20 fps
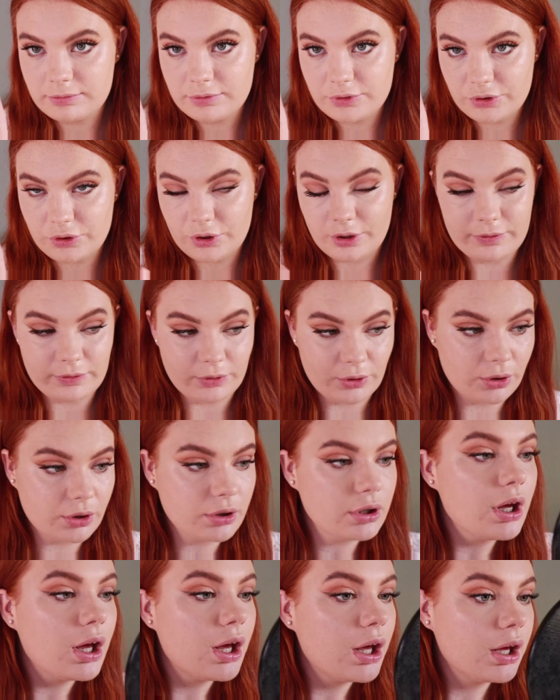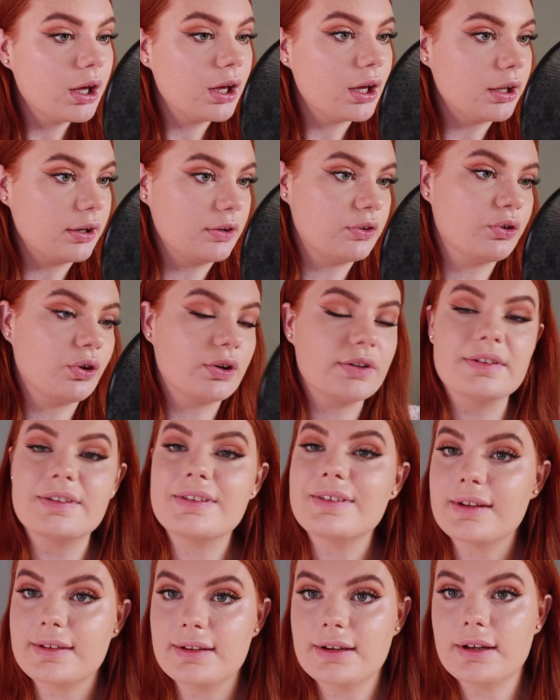so far it is not
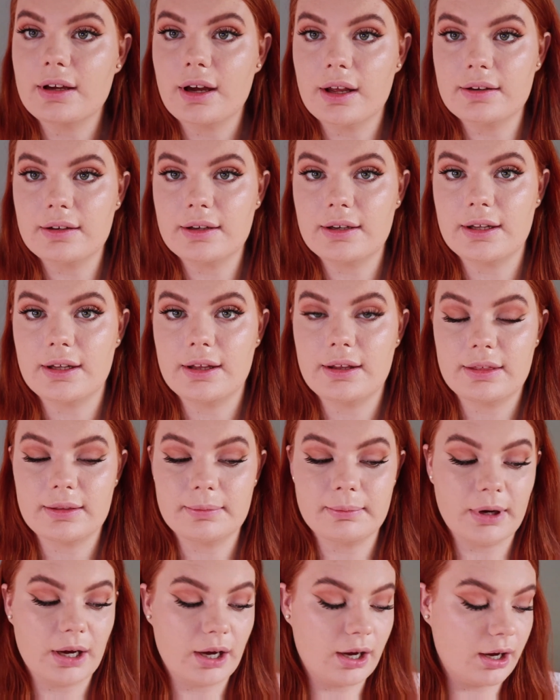settling underneath my